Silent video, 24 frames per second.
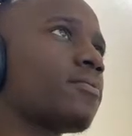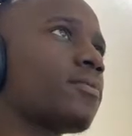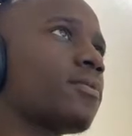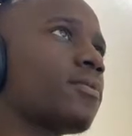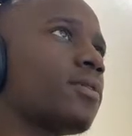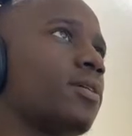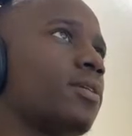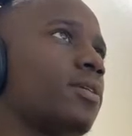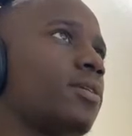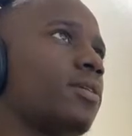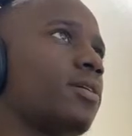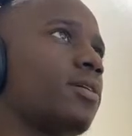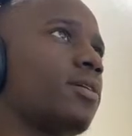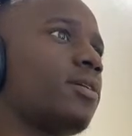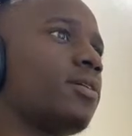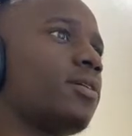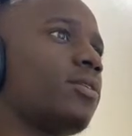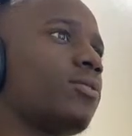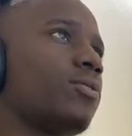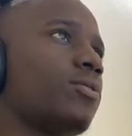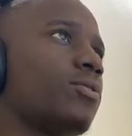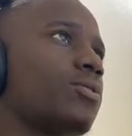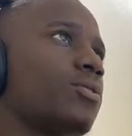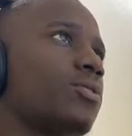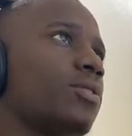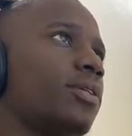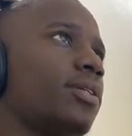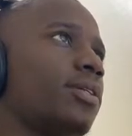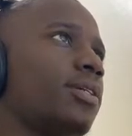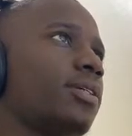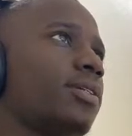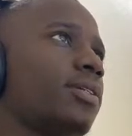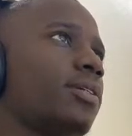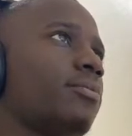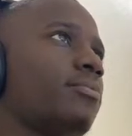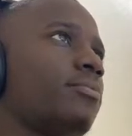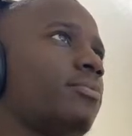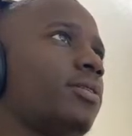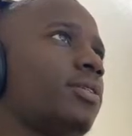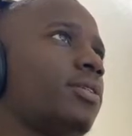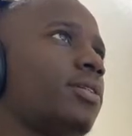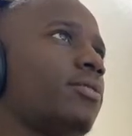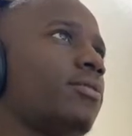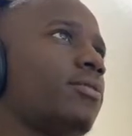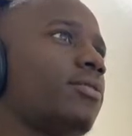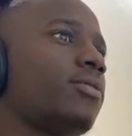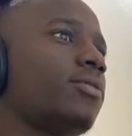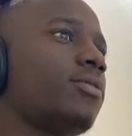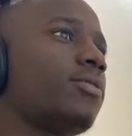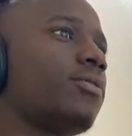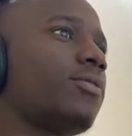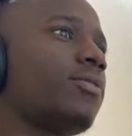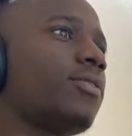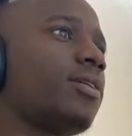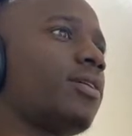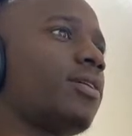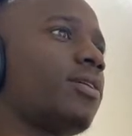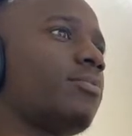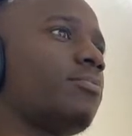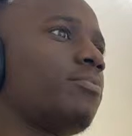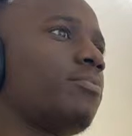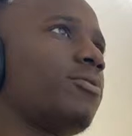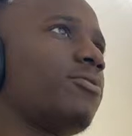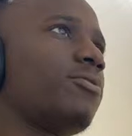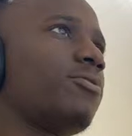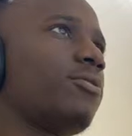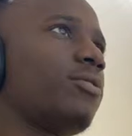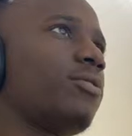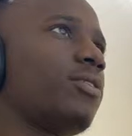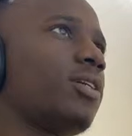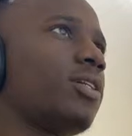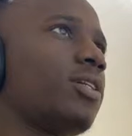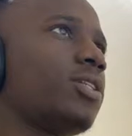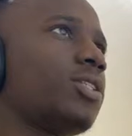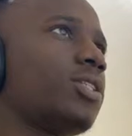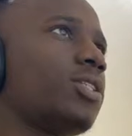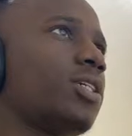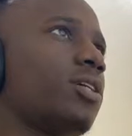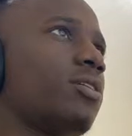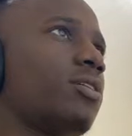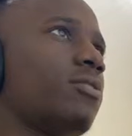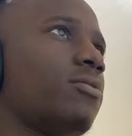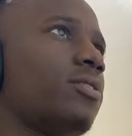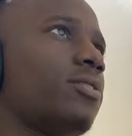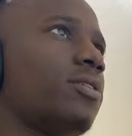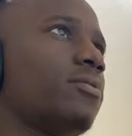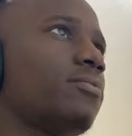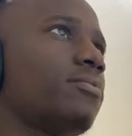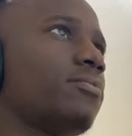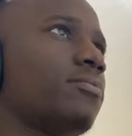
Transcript: and it consolidated a bit around before lunch hour.